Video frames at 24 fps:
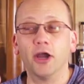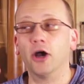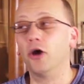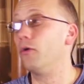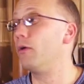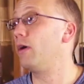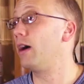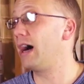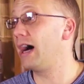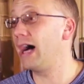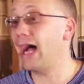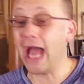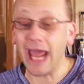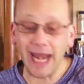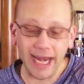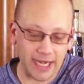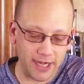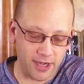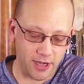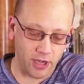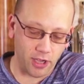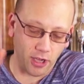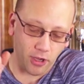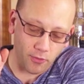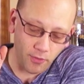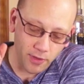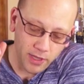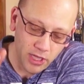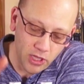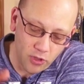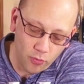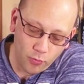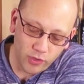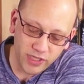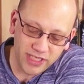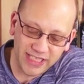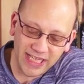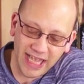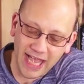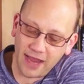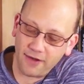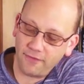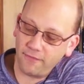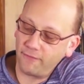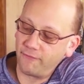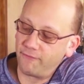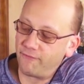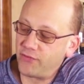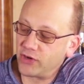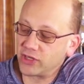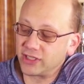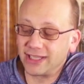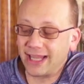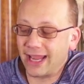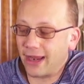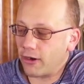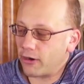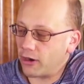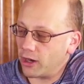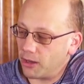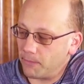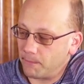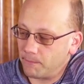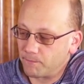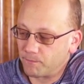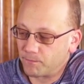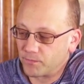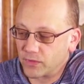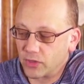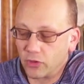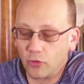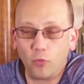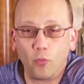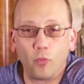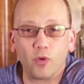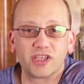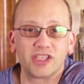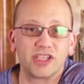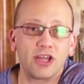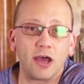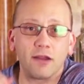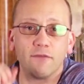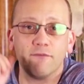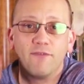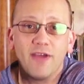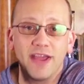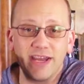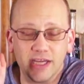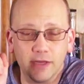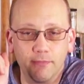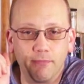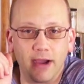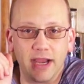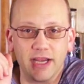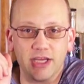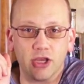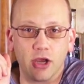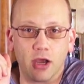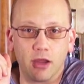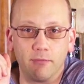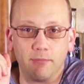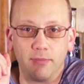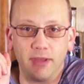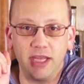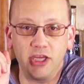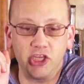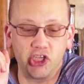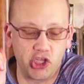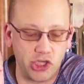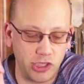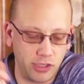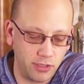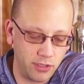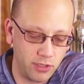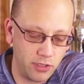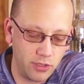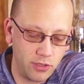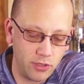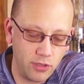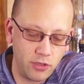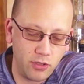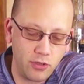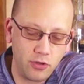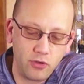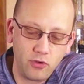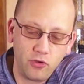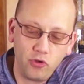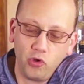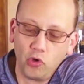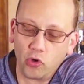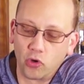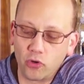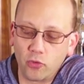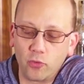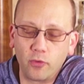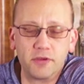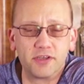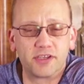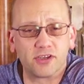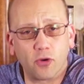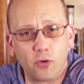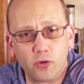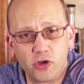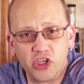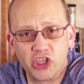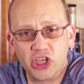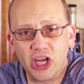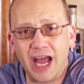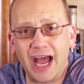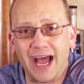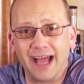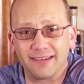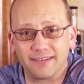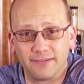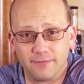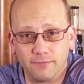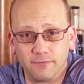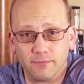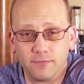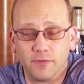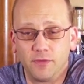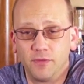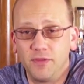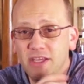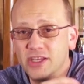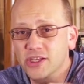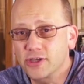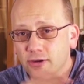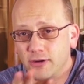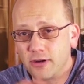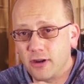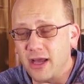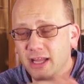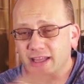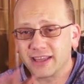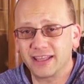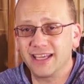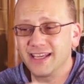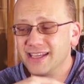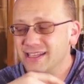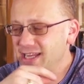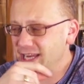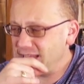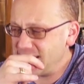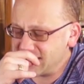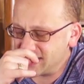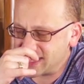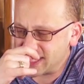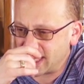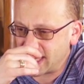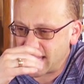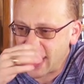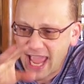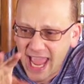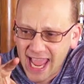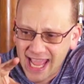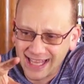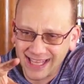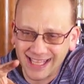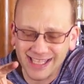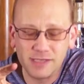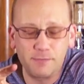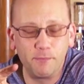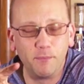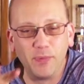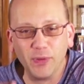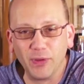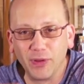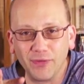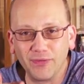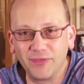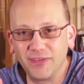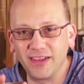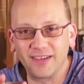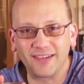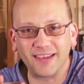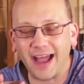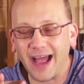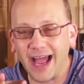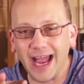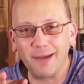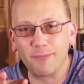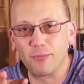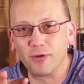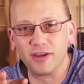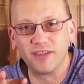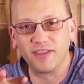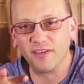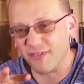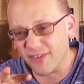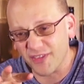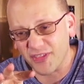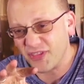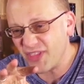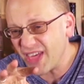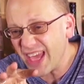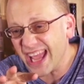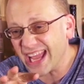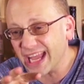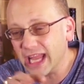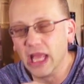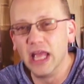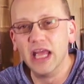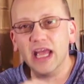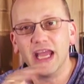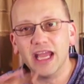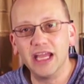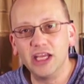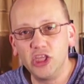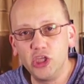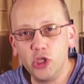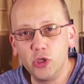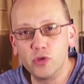know, I didn't know, was that falernum was not invented by Don Beach, nor was orgeat. These are not things that he said, hey, let's build this hybrid of a thing and